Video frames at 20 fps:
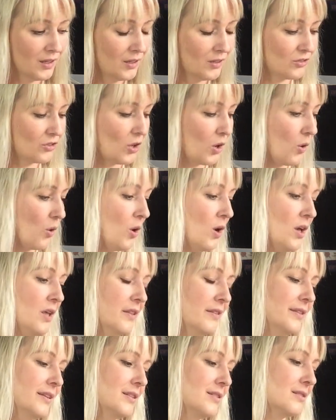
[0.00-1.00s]
So
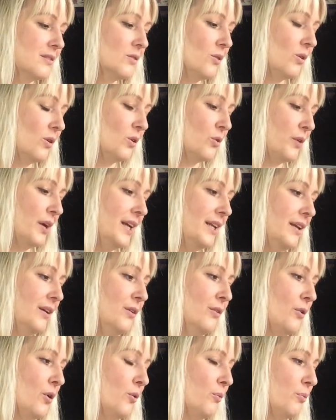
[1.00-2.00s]
this creating
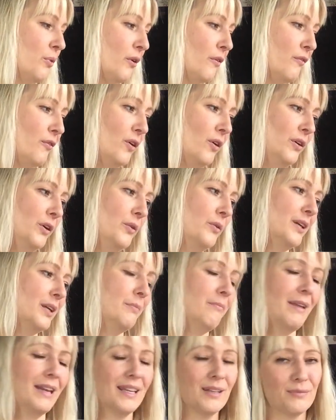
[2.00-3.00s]
your own portfolio
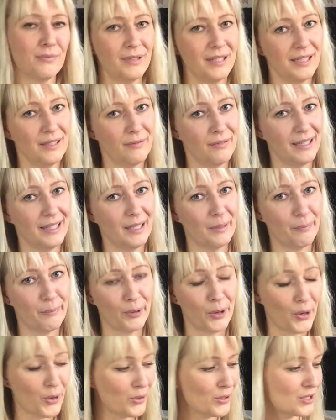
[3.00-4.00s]
can make it really
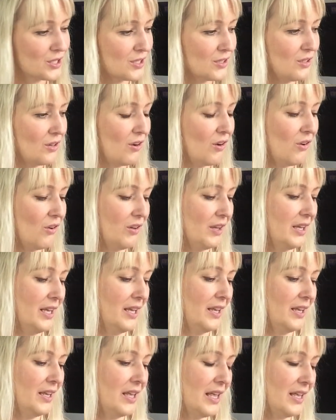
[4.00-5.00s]
personal
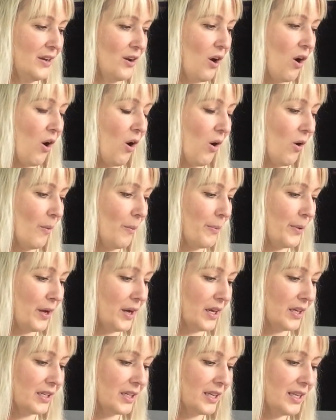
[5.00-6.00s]
and all,
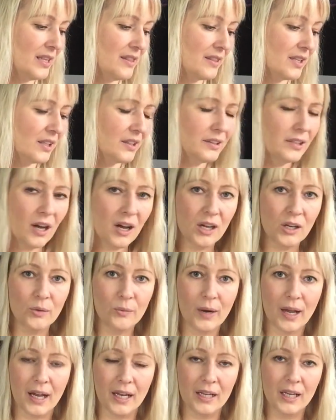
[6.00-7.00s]
but in the long
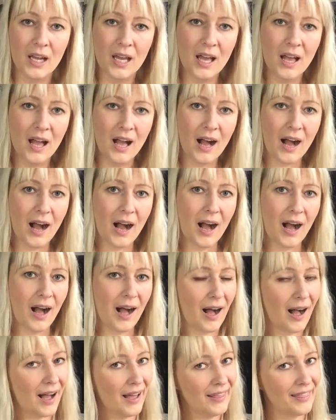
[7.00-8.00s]
run
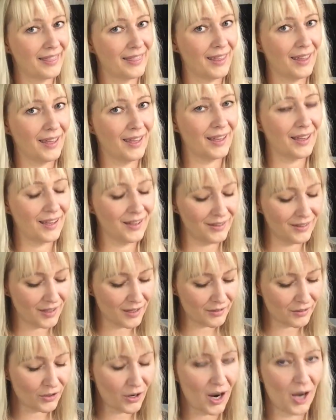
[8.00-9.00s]
I think
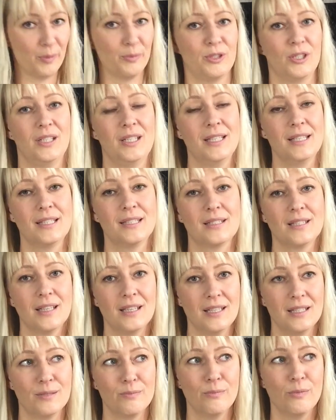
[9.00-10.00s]
another option
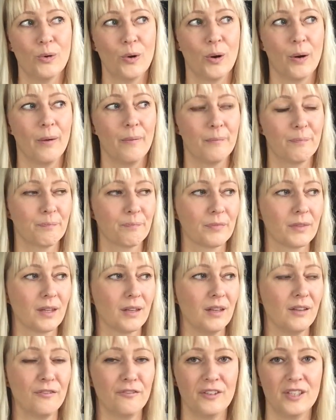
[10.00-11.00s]
is more
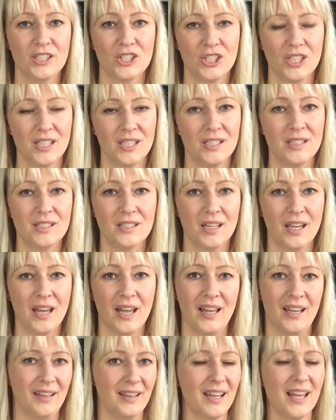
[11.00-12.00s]
efficient
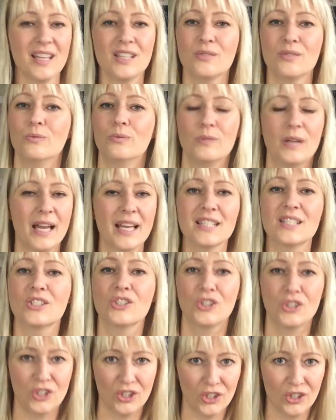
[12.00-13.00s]
and as
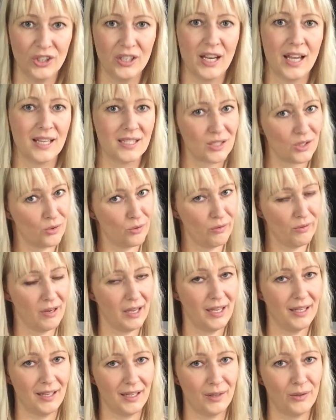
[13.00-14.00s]
good as
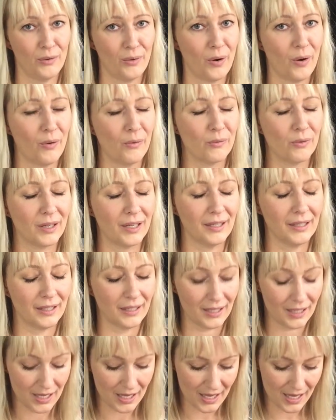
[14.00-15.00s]
creating your own,
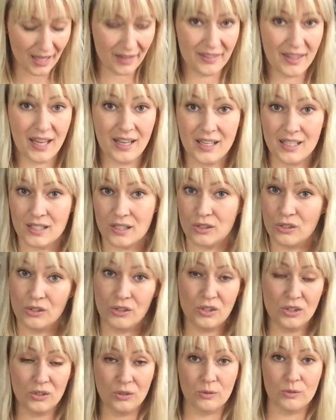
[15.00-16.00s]
really, and that is to
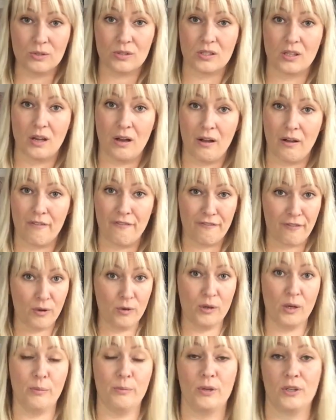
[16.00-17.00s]
use a
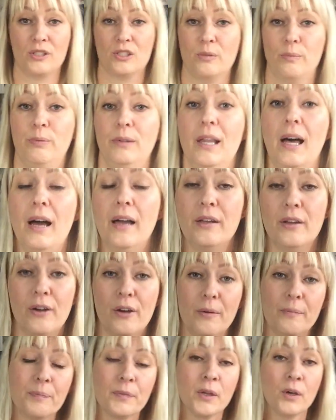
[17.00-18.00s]
photo book
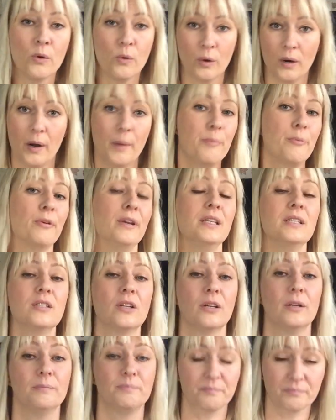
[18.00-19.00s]
supplier or a
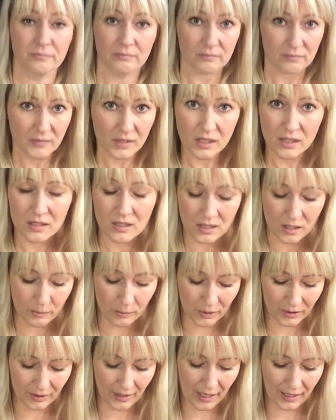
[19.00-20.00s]
printer,
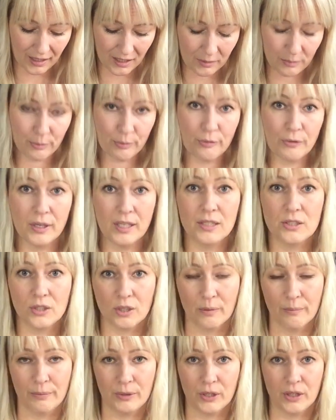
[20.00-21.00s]
someone that can print
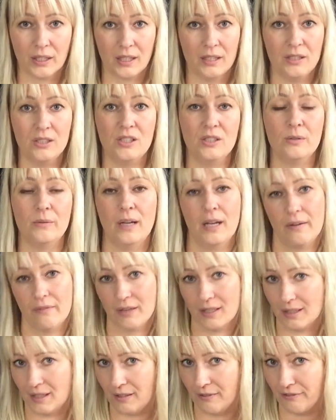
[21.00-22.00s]
your book and do
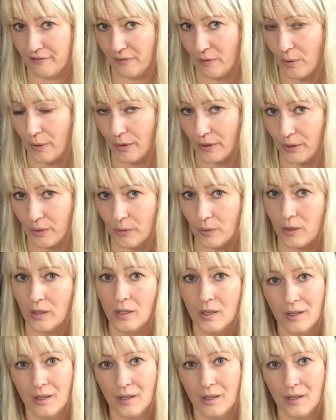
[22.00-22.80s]
everything for you